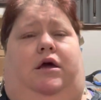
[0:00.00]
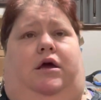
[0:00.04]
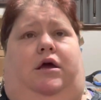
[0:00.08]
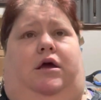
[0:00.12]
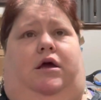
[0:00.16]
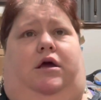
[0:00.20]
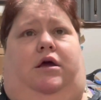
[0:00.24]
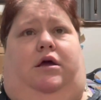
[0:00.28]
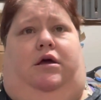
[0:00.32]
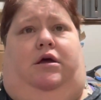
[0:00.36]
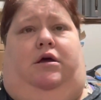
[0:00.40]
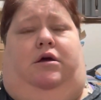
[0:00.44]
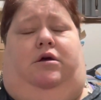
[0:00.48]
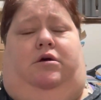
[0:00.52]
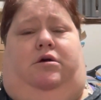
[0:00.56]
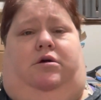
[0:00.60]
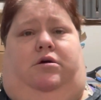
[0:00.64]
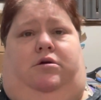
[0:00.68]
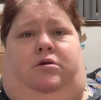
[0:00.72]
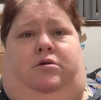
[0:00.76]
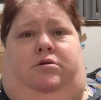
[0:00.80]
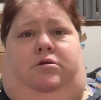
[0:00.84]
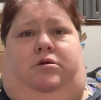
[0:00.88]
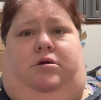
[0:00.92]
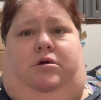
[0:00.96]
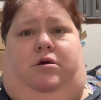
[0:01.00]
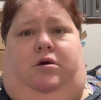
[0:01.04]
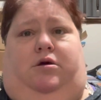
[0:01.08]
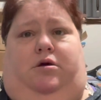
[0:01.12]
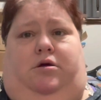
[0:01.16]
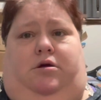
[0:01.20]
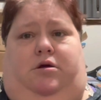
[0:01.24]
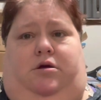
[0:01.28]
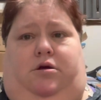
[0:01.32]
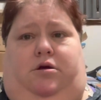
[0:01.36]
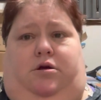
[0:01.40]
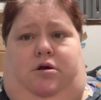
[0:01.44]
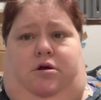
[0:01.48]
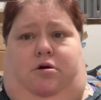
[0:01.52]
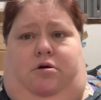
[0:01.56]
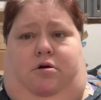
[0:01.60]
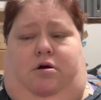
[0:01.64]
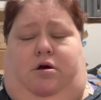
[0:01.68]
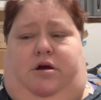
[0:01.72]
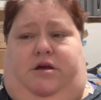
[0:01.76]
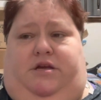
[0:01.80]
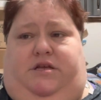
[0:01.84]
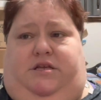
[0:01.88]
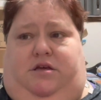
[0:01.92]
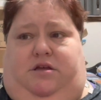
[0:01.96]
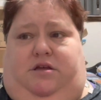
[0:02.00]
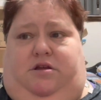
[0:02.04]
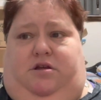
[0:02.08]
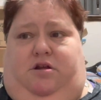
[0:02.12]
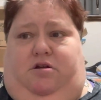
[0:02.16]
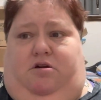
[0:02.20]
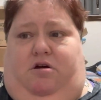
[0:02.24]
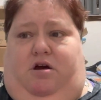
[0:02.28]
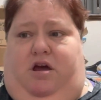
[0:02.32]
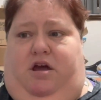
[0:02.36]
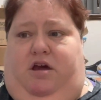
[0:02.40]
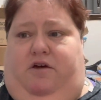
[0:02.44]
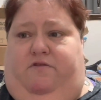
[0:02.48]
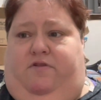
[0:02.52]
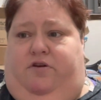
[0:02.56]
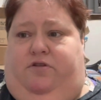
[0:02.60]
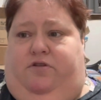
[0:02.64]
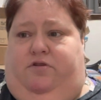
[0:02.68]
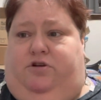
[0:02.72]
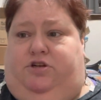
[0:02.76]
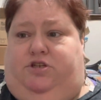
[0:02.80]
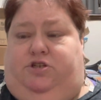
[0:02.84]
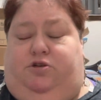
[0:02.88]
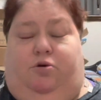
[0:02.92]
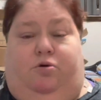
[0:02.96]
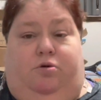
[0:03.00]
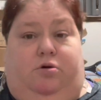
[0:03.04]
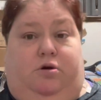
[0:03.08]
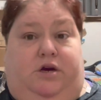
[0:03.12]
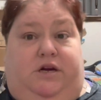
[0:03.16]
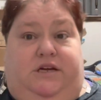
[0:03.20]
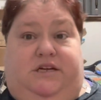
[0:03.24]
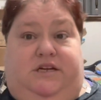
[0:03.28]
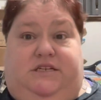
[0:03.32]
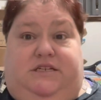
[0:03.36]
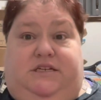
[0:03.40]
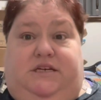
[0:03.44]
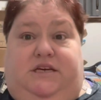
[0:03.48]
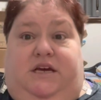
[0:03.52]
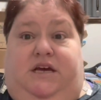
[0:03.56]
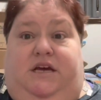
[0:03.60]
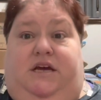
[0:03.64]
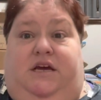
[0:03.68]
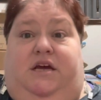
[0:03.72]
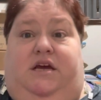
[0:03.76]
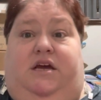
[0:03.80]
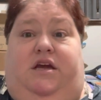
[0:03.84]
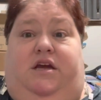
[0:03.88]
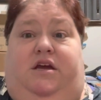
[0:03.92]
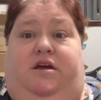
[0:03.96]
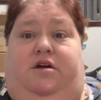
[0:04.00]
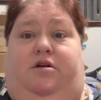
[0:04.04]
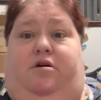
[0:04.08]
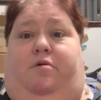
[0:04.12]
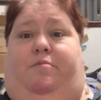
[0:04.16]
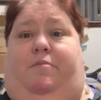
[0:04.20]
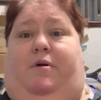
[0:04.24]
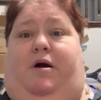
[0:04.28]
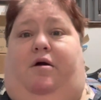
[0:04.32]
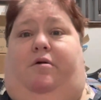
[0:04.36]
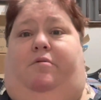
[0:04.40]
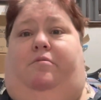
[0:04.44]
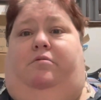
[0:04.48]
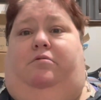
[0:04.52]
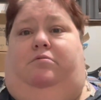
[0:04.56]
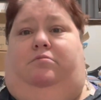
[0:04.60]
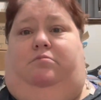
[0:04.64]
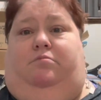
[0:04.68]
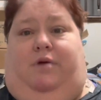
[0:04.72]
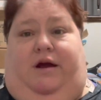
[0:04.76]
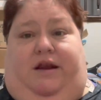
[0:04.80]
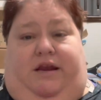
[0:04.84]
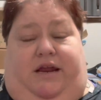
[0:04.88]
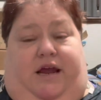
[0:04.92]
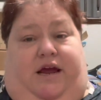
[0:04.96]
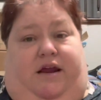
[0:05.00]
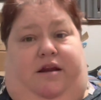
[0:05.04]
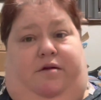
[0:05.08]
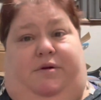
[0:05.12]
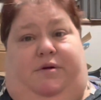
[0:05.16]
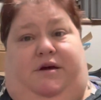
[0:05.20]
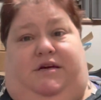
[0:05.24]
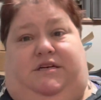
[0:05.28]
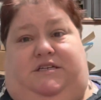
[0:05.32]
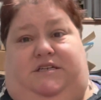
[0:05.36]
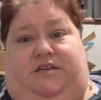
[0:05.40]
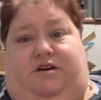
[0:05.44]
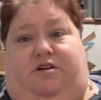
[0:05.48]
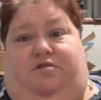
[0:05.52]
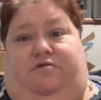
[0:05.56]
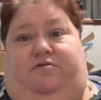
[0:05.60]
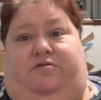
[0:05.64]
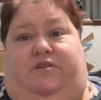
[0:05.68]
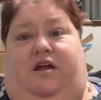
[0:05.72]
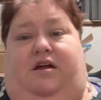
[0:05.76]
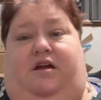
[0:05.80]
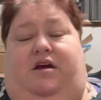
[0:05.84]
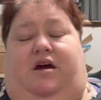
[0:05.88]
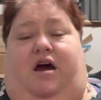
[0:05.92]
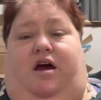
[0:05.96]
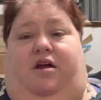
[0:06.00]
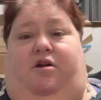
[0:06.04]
And, I said, I have other stories about my dad and myself, that I